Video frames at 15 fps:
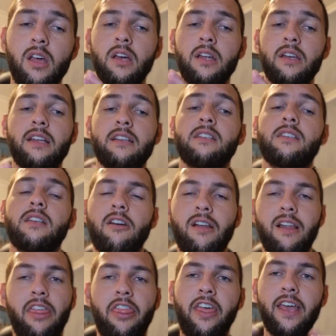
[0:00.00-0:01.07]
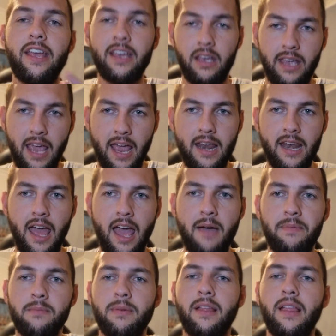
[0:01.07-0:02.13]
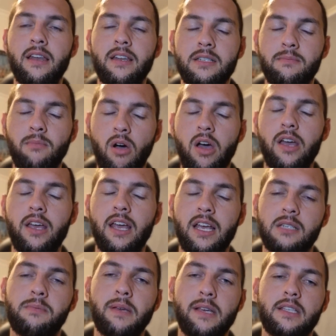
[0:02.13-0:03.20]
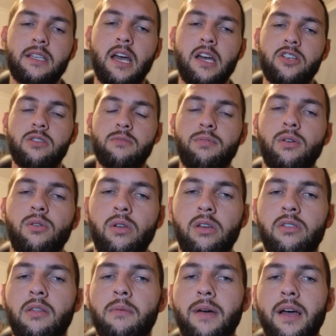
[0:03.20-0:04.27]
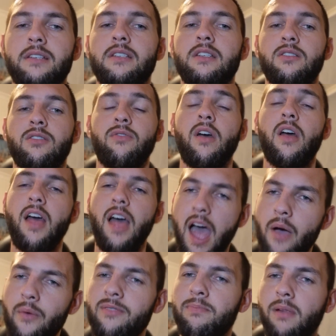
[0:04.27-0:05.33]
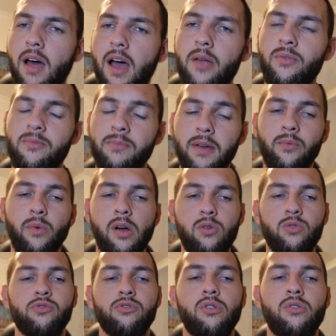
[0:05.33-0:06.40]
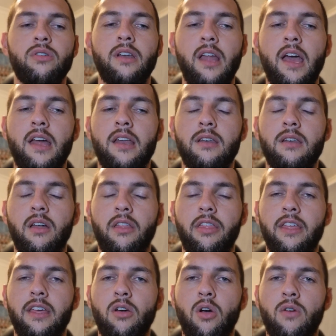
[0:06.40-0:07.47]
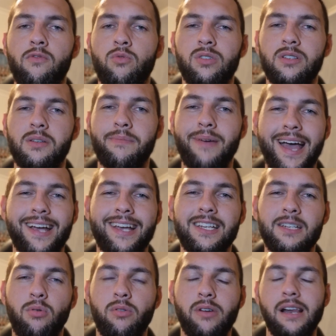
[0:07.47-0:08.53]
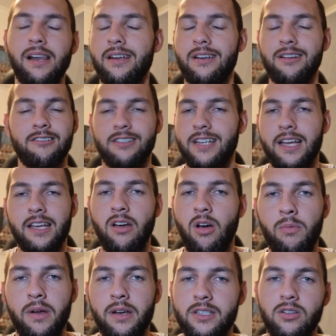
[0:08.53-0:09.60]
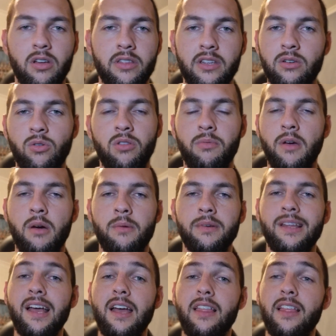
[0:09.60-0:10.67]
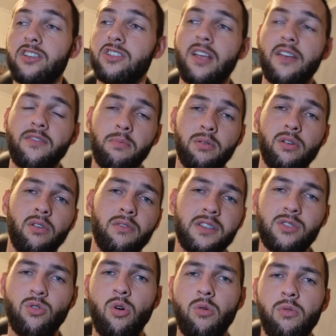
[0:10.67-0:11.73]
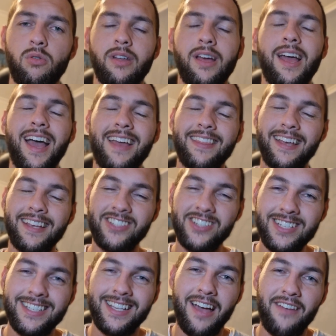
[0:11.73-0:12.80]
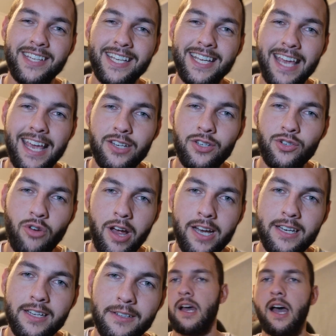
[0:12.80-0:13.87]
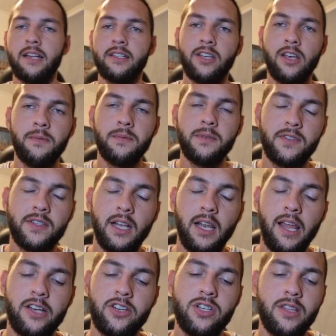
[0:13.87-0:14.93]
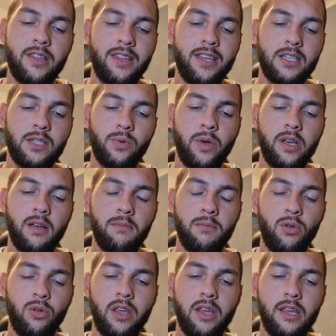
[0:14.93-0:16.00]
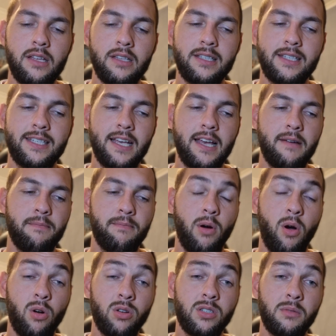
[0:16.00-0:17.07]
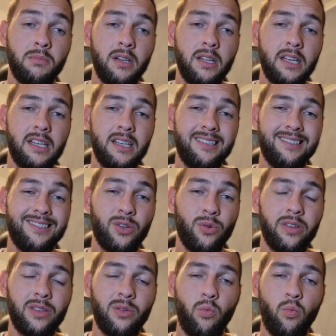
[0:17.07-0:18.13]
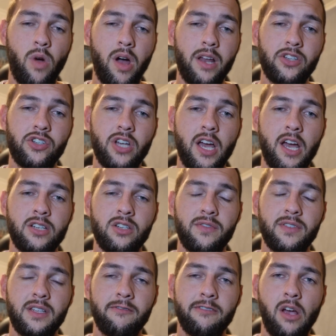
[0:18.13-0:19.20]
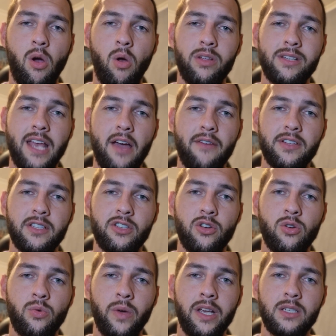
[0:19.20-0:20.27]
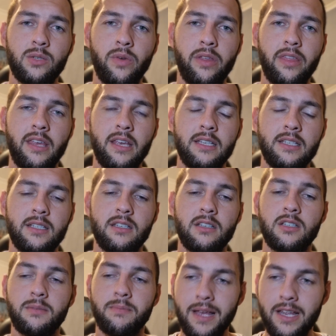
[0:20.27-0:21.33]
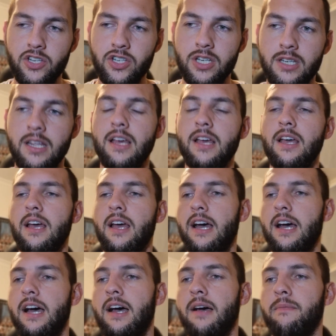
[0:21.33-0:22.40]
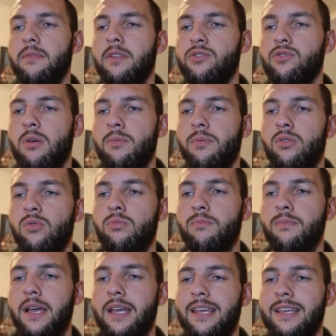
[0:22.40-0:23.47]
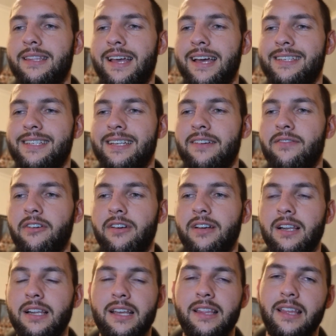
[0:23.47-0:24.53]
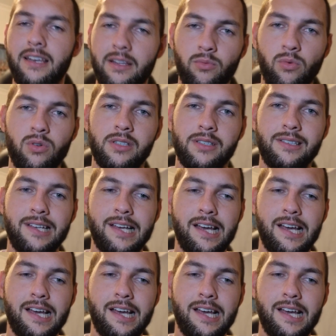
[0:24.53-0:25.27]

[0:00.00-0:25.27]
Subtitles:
necessarily think it can happen, but that is my expectation purely on the basis of how we've played. We've been well drilled, and I think overall as a package, Port Adelaide are a 10-goal better side than North Melbourne. They just have to put it on the scoreboard, and they just have to kick straight. In terms of selection this week, I'm looking at possibly doing the one change. Obviously, Rioli's out for 2 weeks with his suspension. The tribunal making that very clear that it wasn't.